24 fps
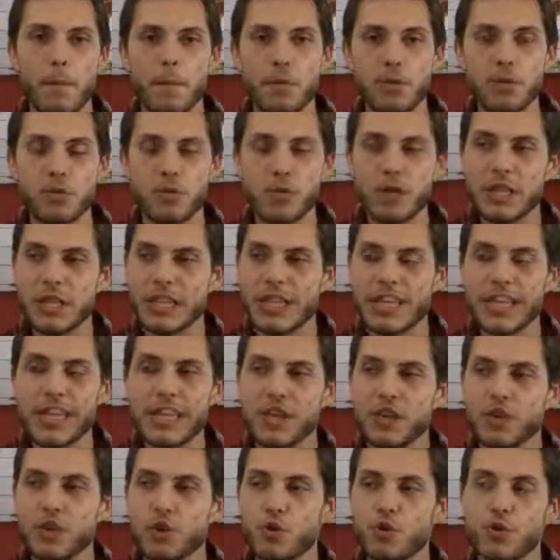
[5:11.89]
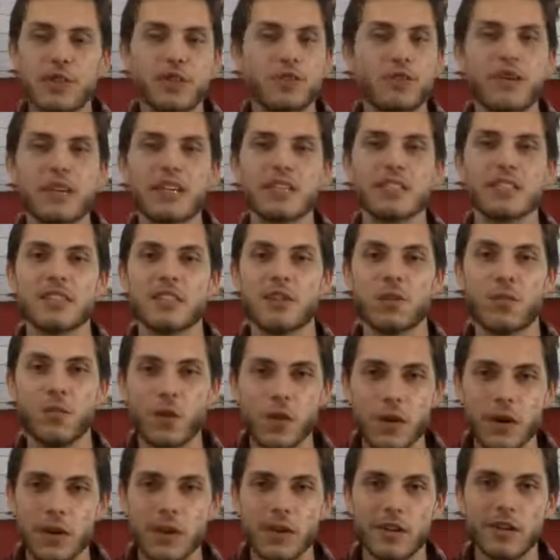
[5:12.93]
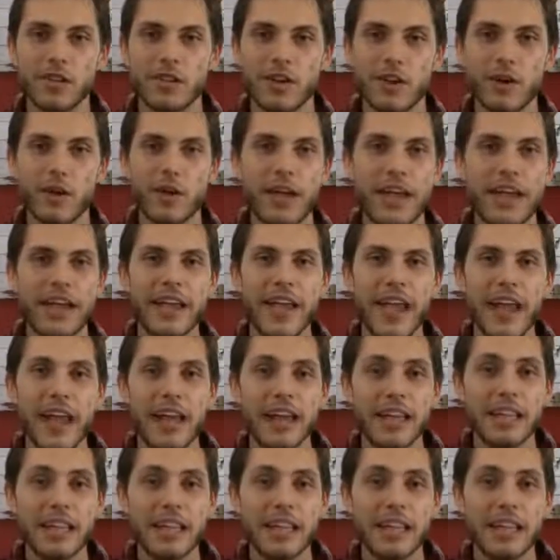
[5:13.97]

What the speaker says: between the EU and the rest of the world, okay?